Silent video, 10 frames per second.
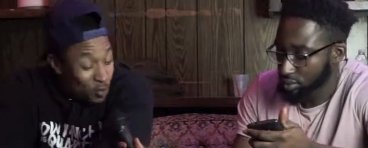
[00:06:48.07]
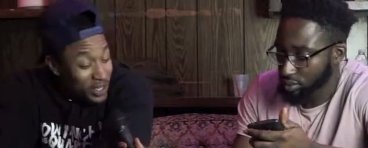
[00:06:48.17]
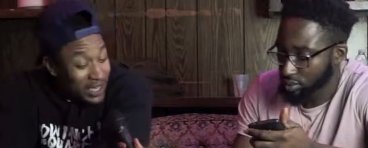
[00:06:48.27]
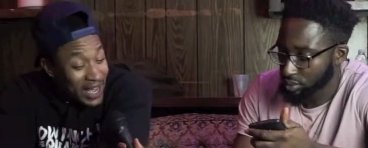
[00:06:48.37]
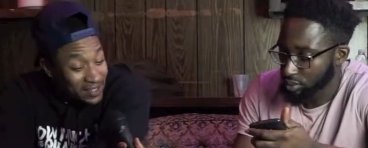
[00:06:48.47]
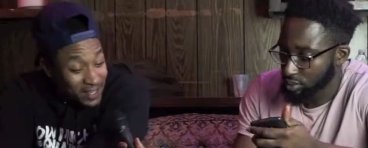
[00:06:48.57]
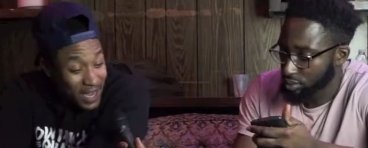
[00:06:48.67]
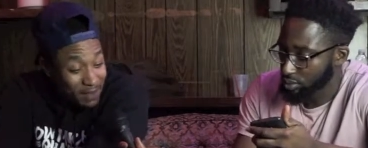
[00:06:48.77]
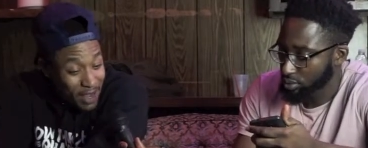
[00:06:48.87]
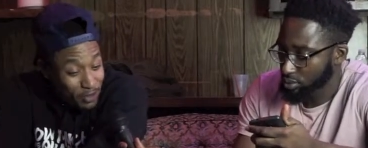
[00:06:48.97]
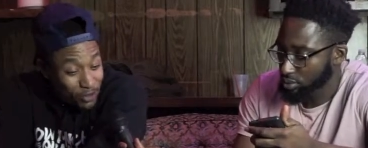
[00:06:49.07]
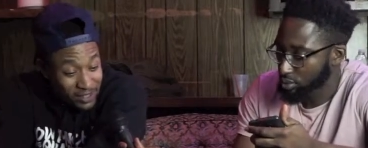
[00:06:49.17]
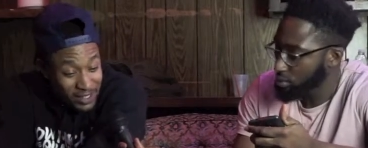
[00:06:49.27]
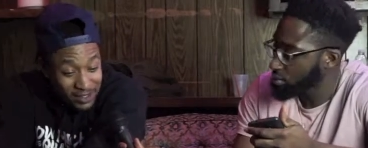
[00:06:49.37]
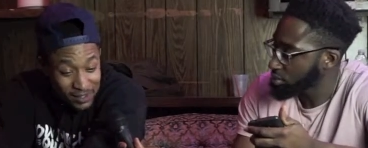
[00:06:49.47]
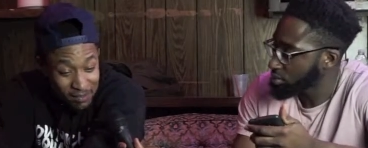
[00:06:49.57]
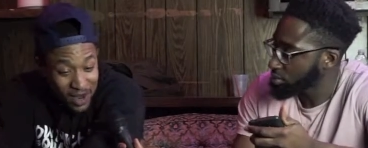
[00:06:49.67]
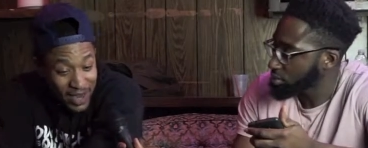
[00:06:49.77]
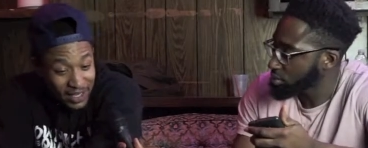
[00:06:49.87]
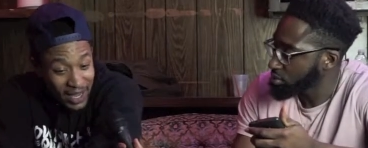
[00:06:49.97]
Speaker 1: when the last time have you seen
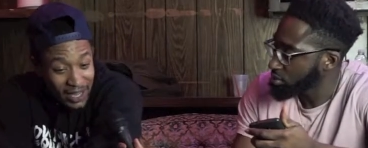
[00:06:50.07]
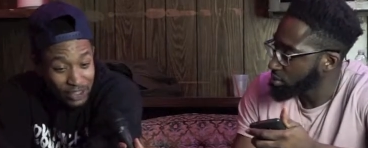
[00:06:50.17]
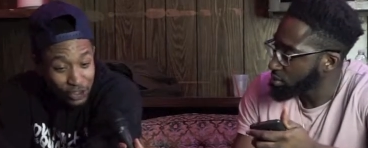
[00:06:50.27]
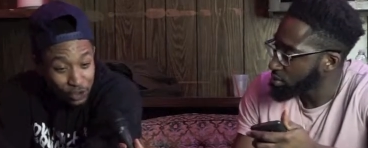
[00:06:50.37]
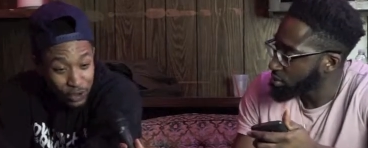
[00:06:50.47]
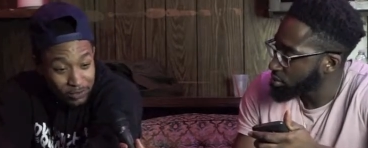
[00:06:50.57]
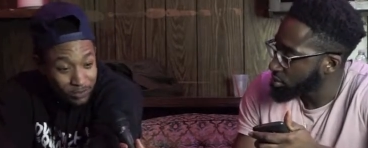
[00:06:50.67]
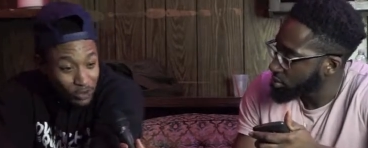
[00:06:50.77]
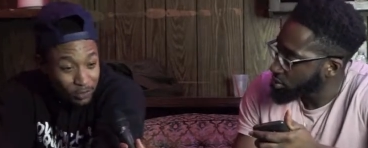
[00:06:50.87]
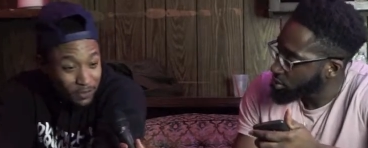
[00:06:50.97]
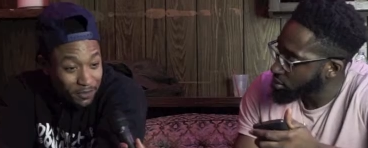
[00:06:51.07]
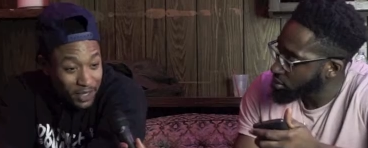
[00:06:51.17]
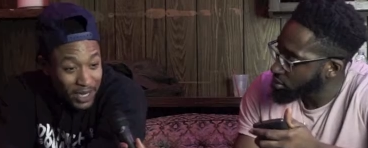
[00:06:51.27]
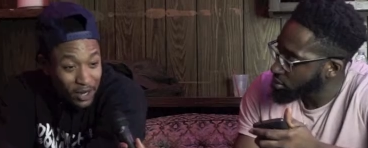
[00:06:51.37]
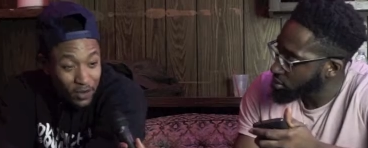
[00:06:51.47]
somebody like just trip trip the fuck out